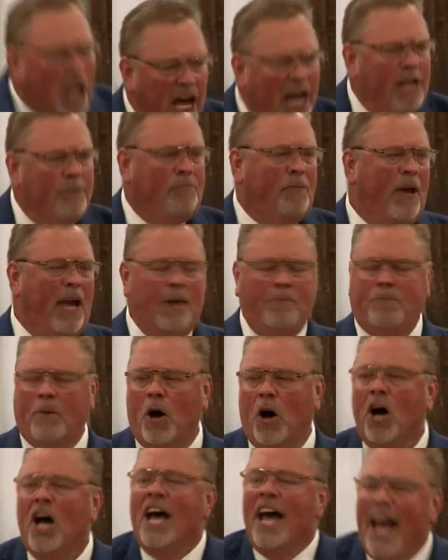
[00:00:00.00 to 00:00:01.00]
good
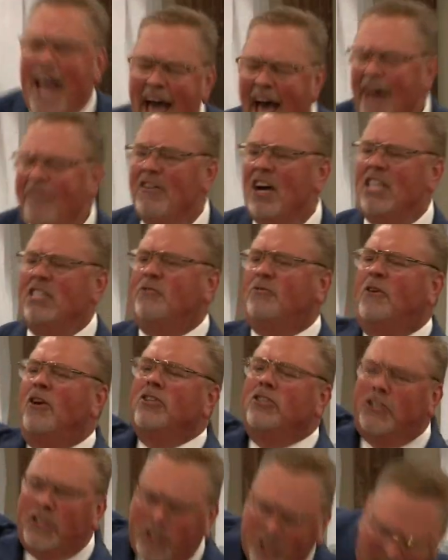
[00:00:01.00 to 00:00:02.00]
people, heaven's
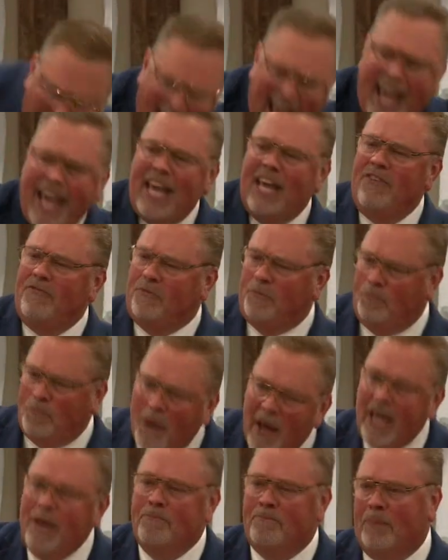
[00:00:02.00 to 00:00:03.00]
for saved
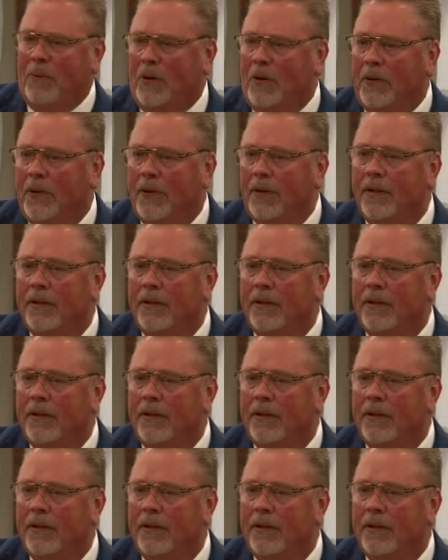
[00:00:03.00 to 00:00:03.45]
people.